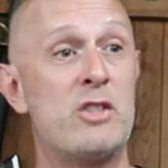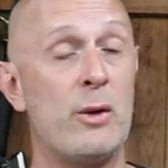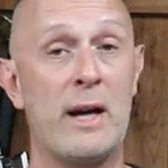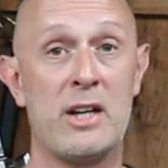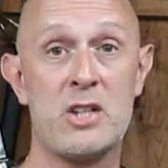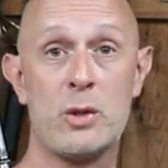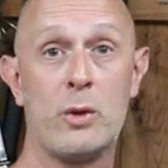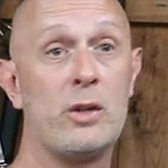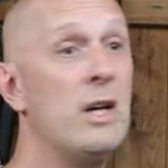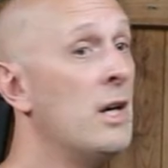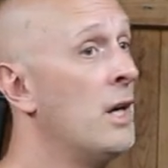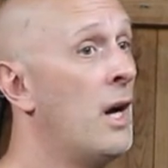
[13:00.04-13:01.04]
two-handed sword
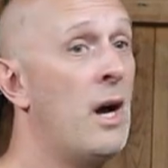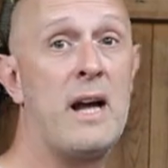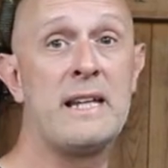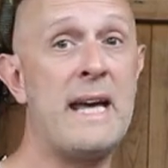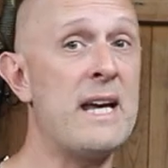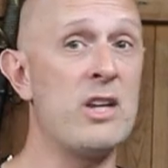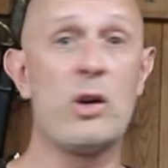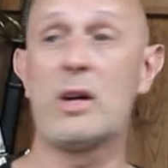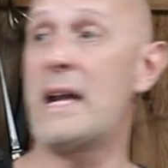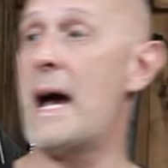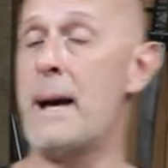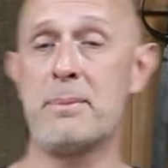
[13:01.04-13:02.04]
Yet you
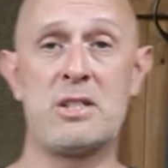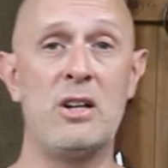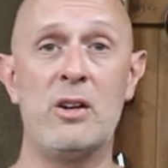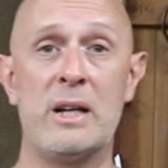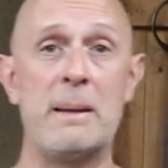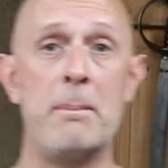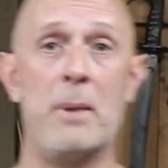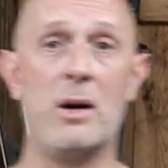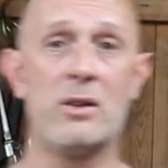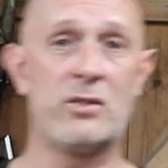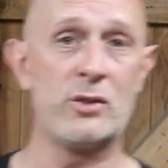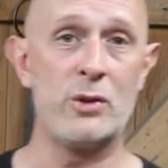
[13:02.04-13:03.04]
could absolutely
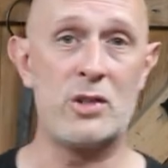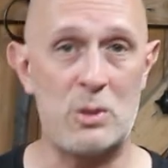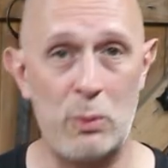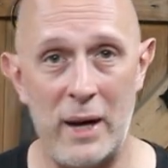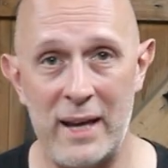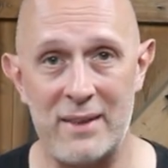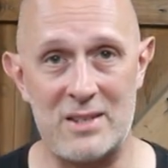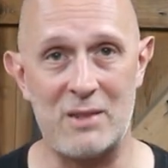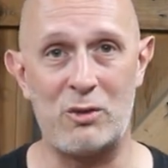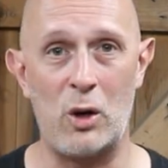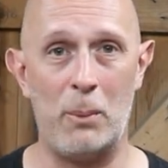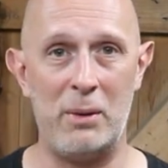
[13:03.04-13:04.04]
mow through swathes
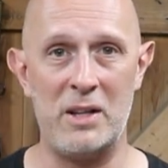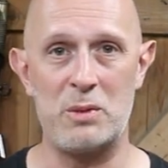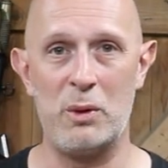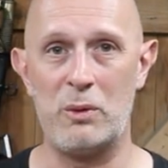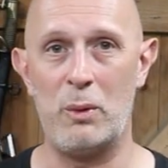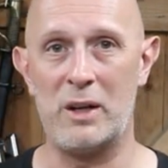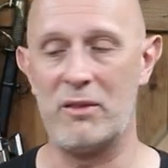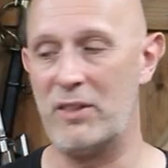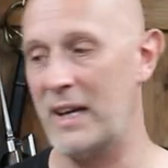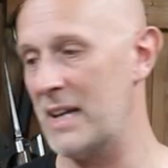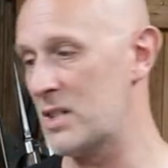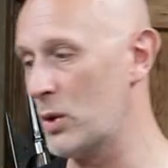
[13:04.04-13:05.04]
of goblins with one of
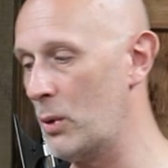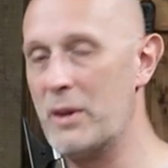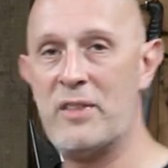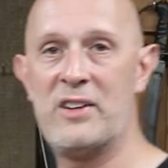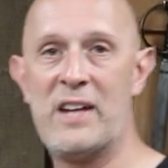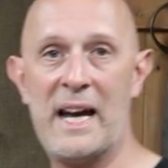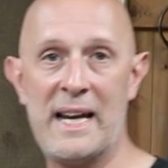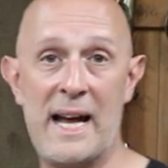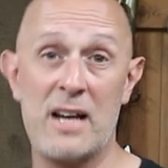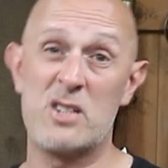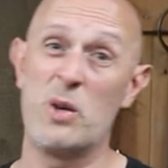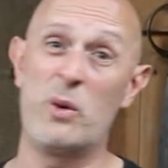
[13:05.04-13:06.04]
these, or with the Dane
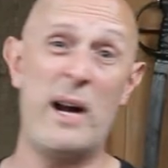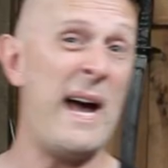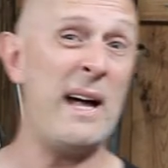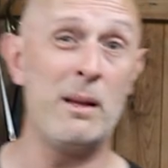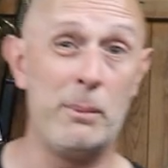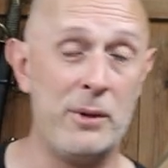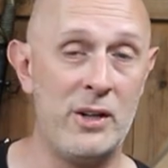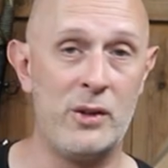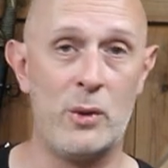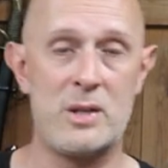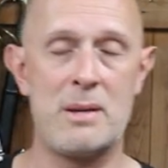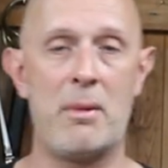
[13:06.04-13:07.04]
axe, or a halberd,
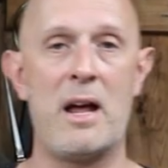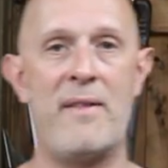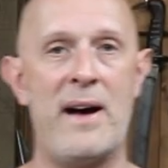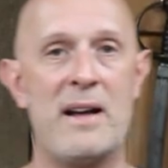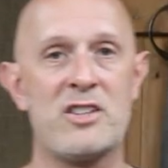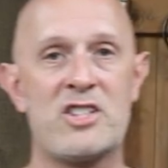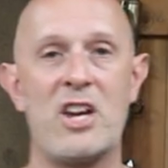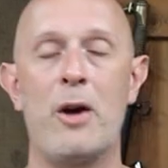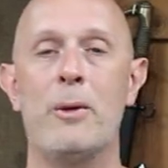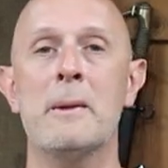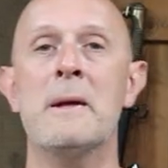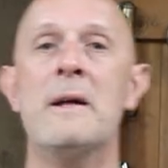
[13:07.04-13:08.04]
or something like that.
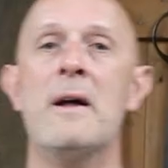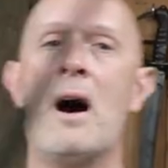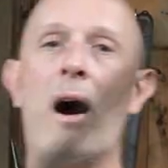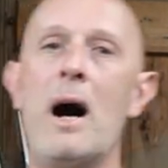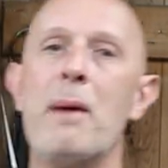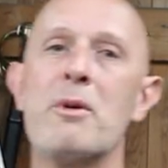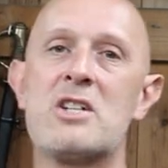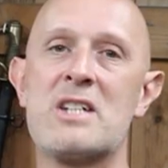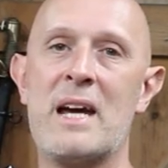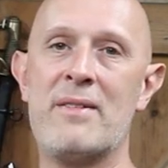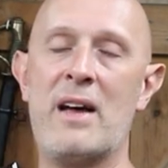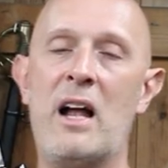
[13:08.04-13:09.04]
So, I would
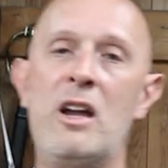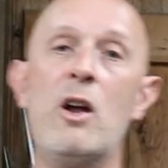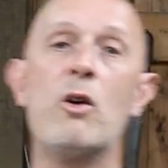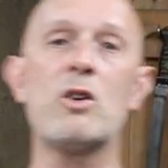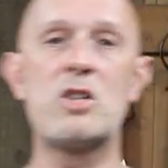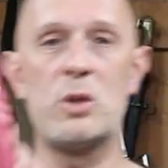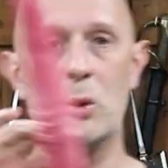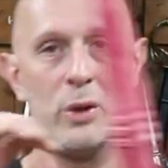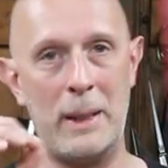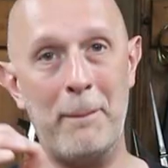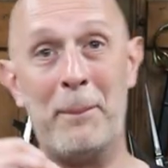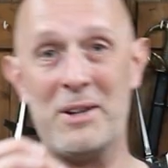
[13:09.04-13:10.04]
say that a
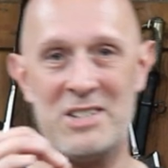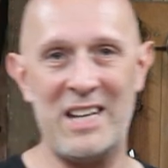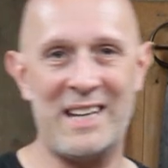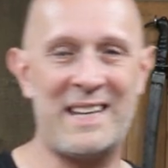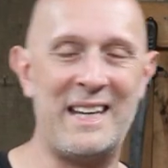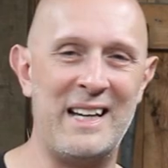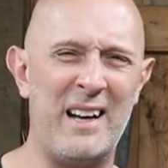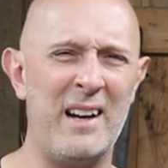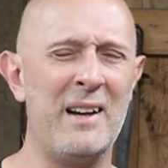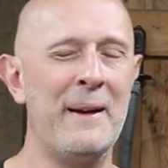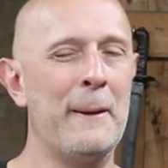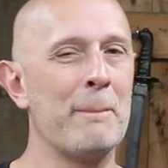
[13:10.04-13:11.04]
longsword in
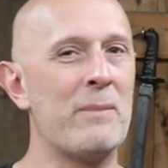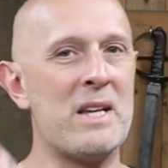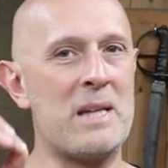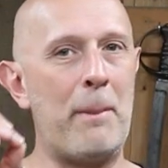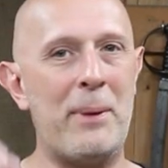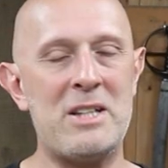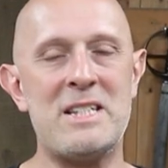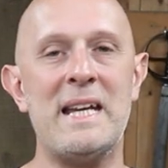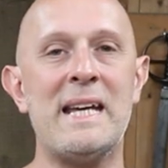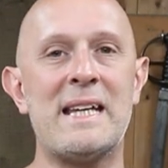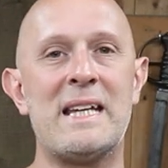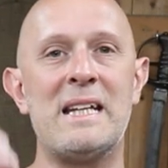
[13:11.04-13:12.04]
particular is a
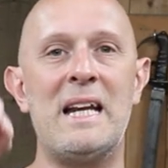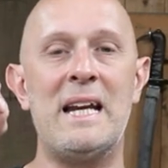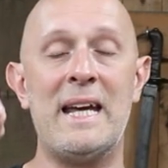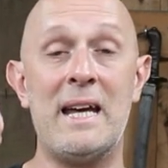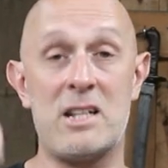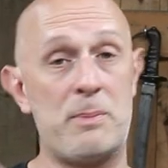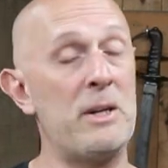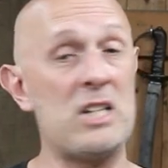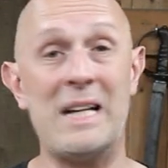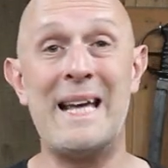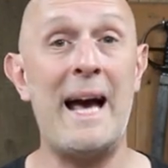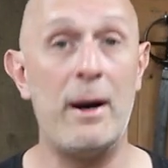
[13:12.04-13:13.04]
particularly,
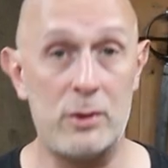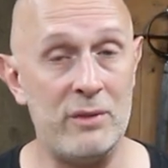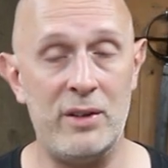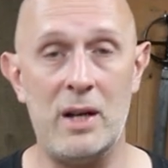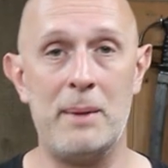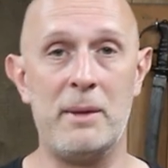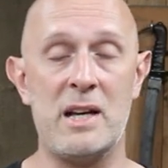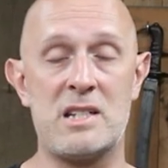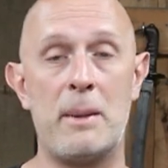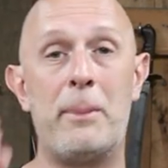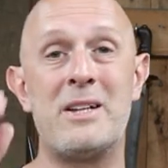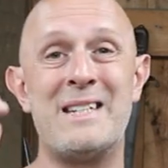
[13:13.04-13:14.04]
especially out of armour, is
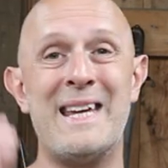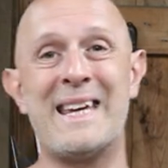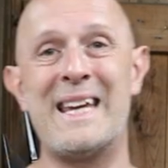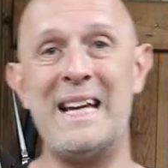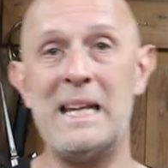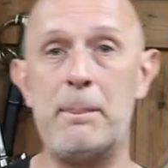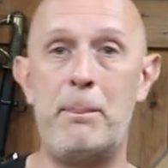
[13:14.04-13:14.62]
a particularly